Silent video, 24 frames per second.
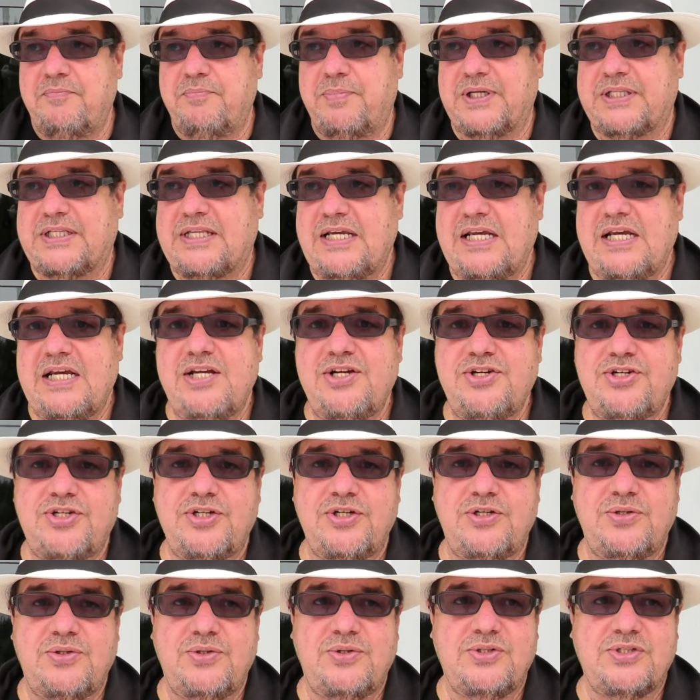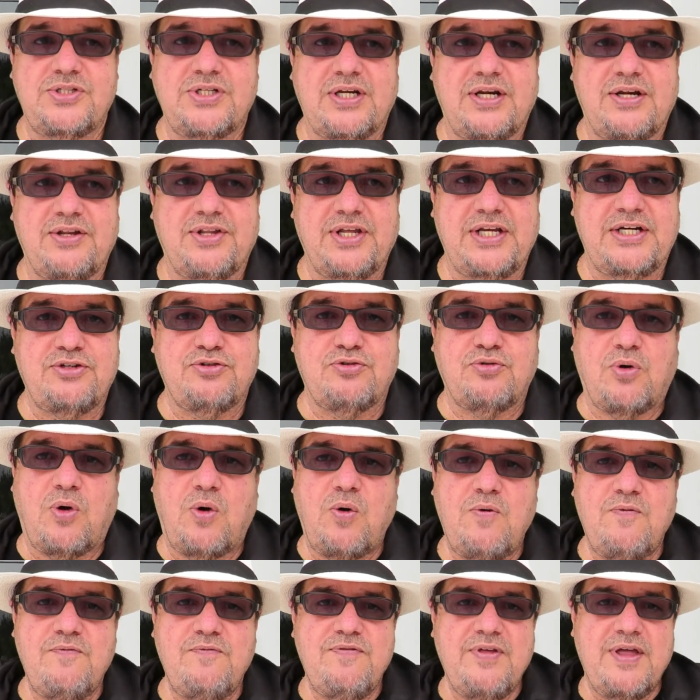But the issues that
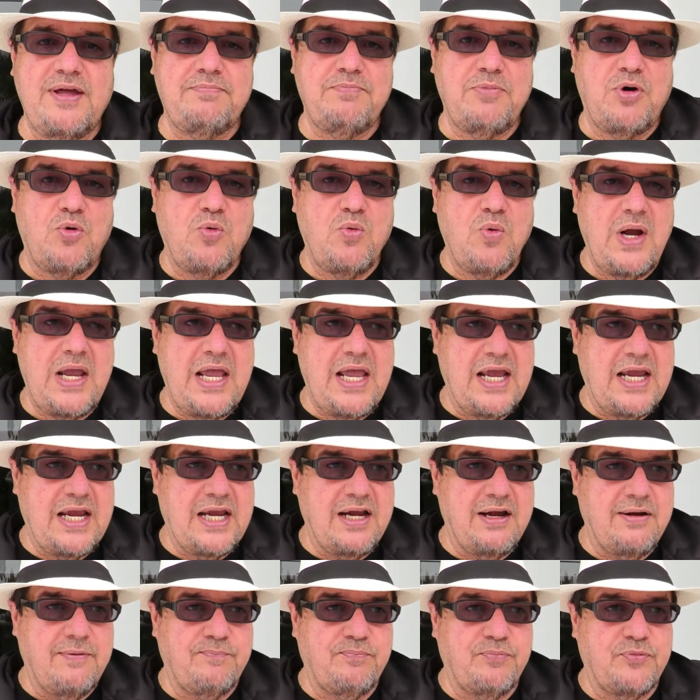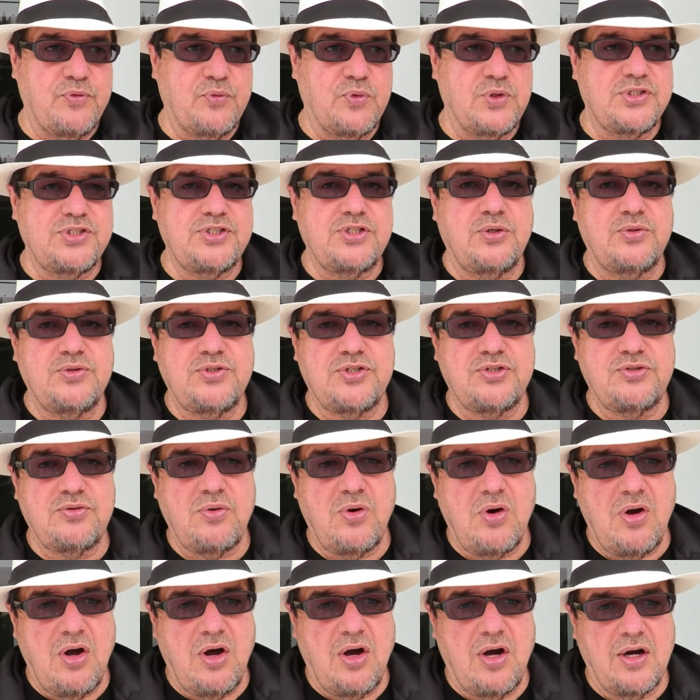drove them away were so
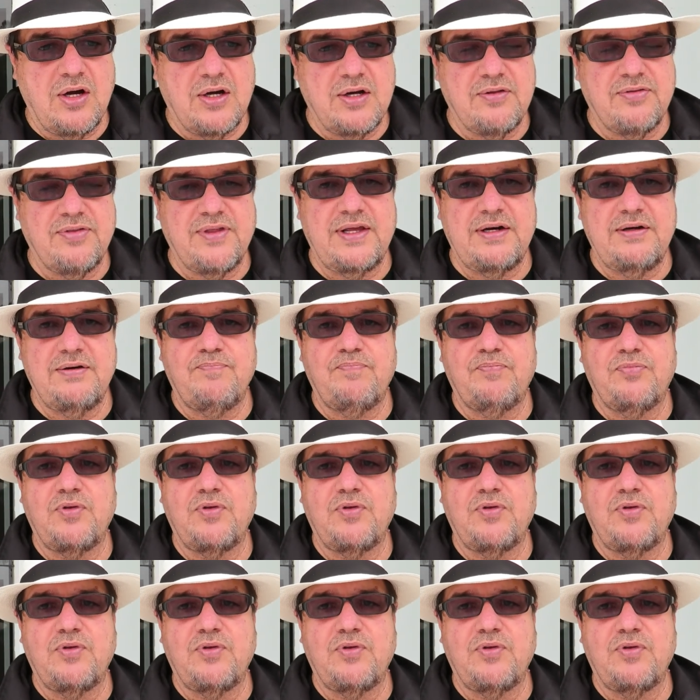strong that